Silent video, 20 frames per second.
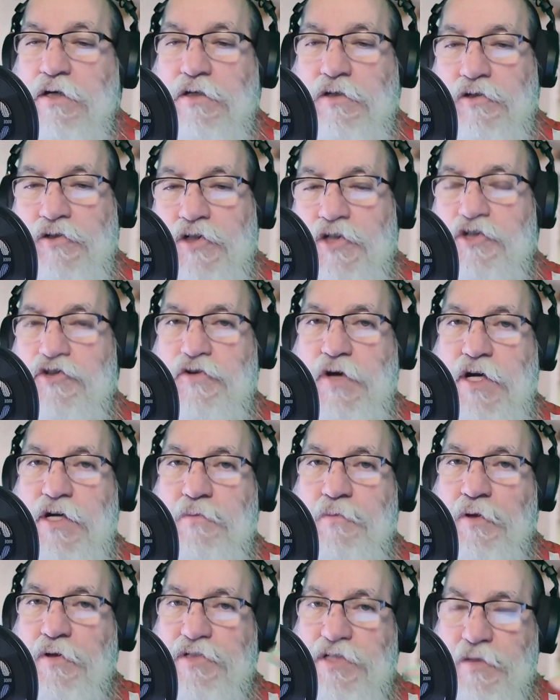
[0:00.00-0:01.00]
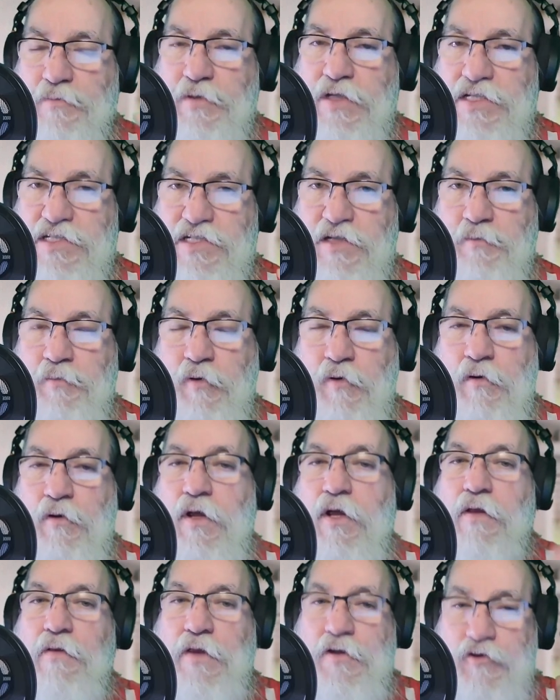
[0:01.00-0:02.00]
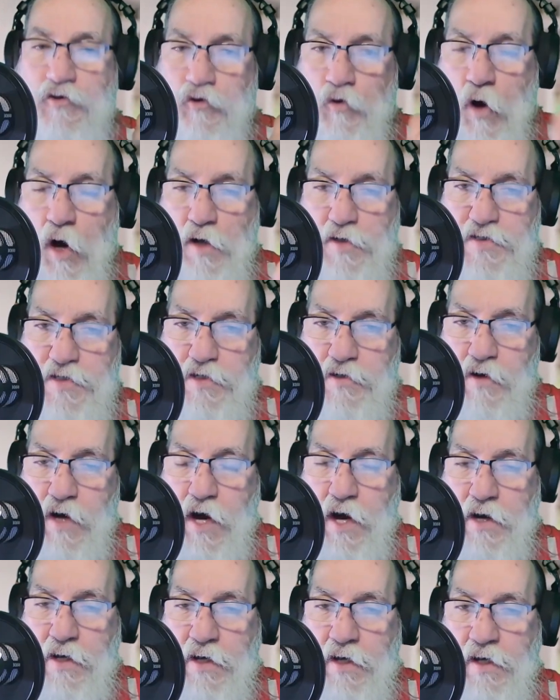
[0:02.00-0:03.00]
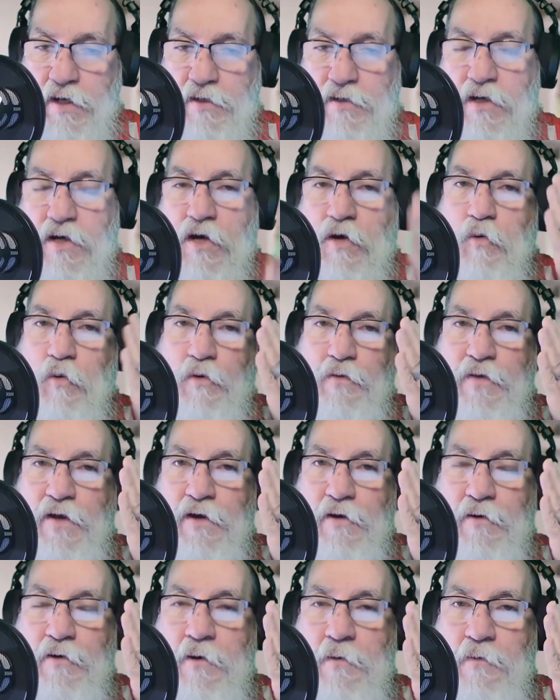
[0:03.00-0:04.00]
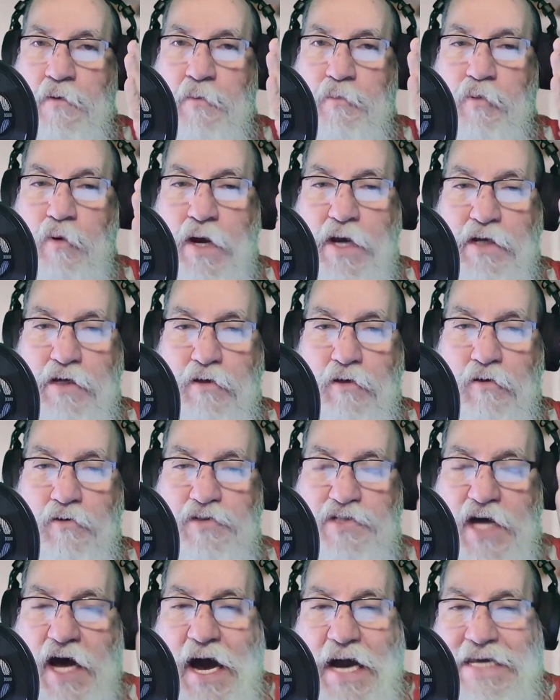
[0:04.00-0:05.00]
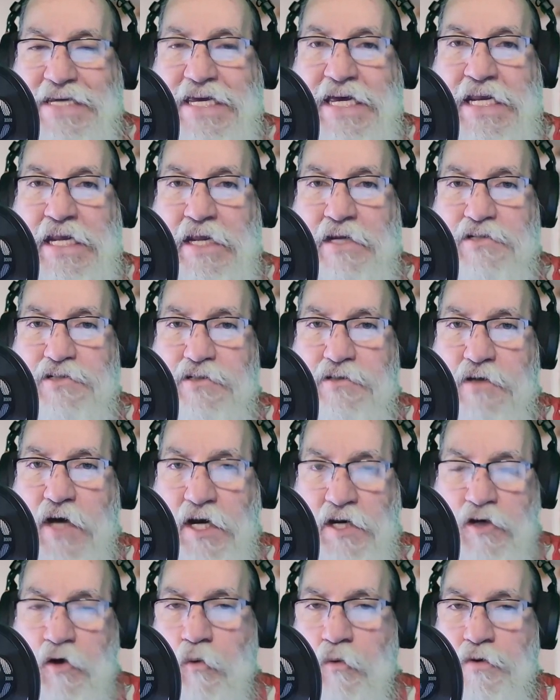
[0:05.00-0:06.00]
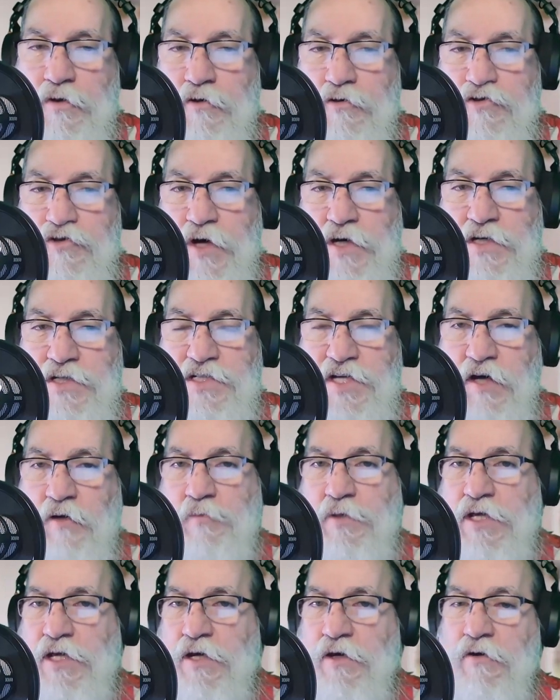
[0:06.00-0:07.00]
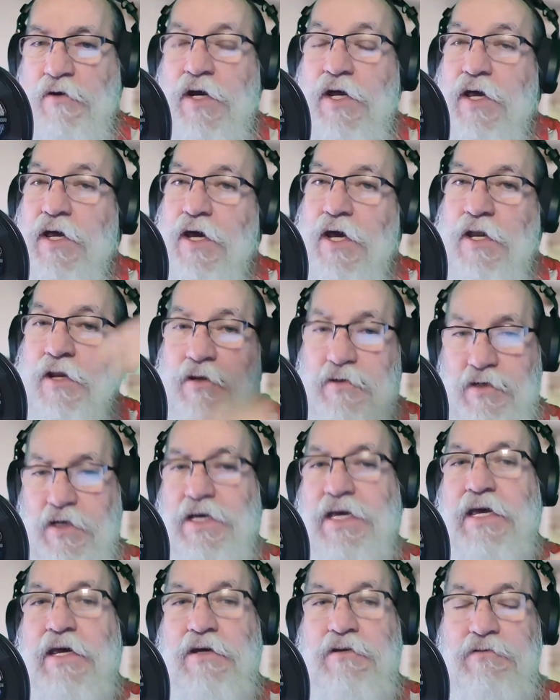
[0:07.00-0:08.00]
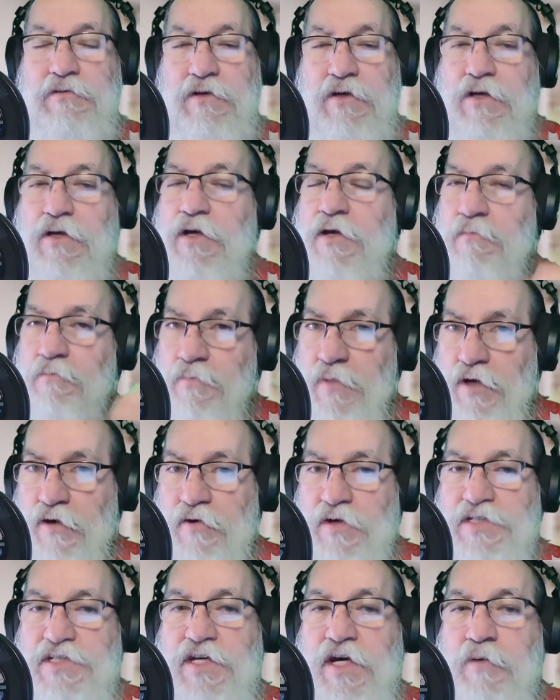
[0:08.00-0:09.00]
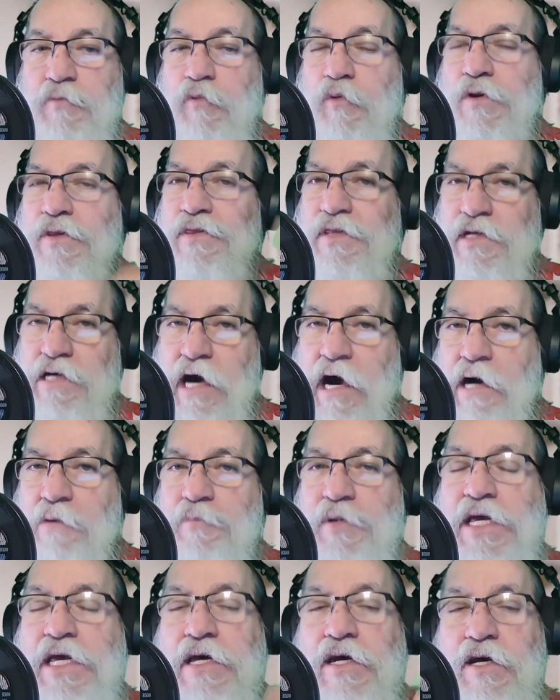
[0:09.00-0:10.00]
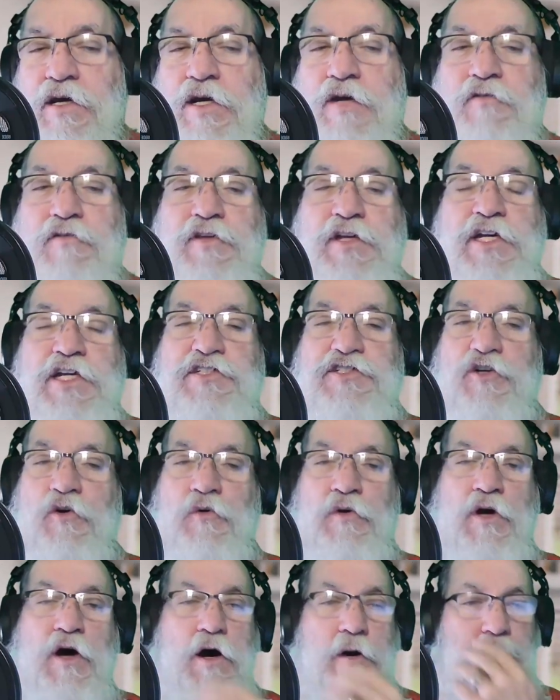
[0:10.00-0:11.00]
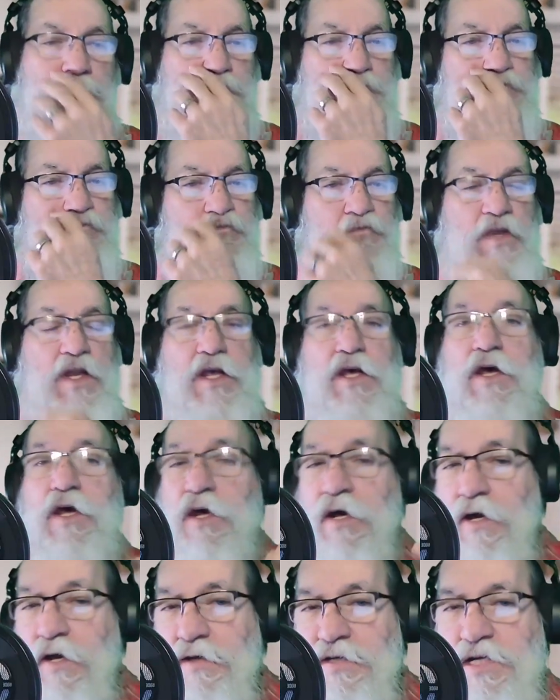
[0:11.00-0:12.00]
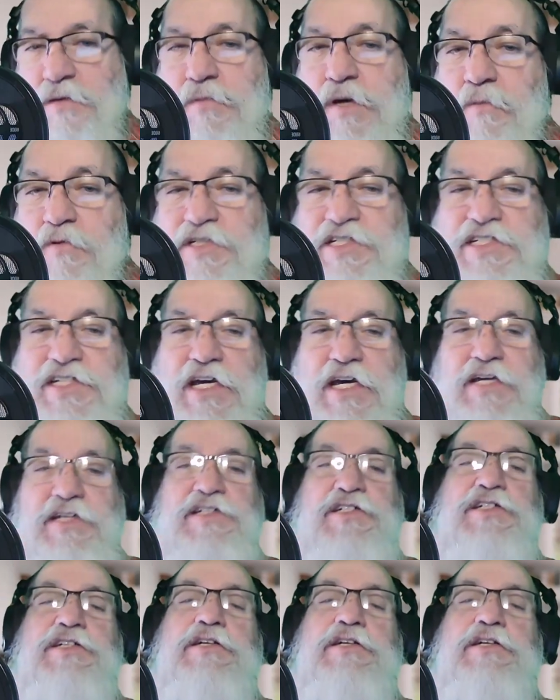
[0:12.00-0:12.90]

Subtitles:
You're just trying to build something simple that draws their eye in, where their brain goes, I get it. I know what they're trying to tell me here. And it marries up with the copy and everything that's going on. Tip number 6,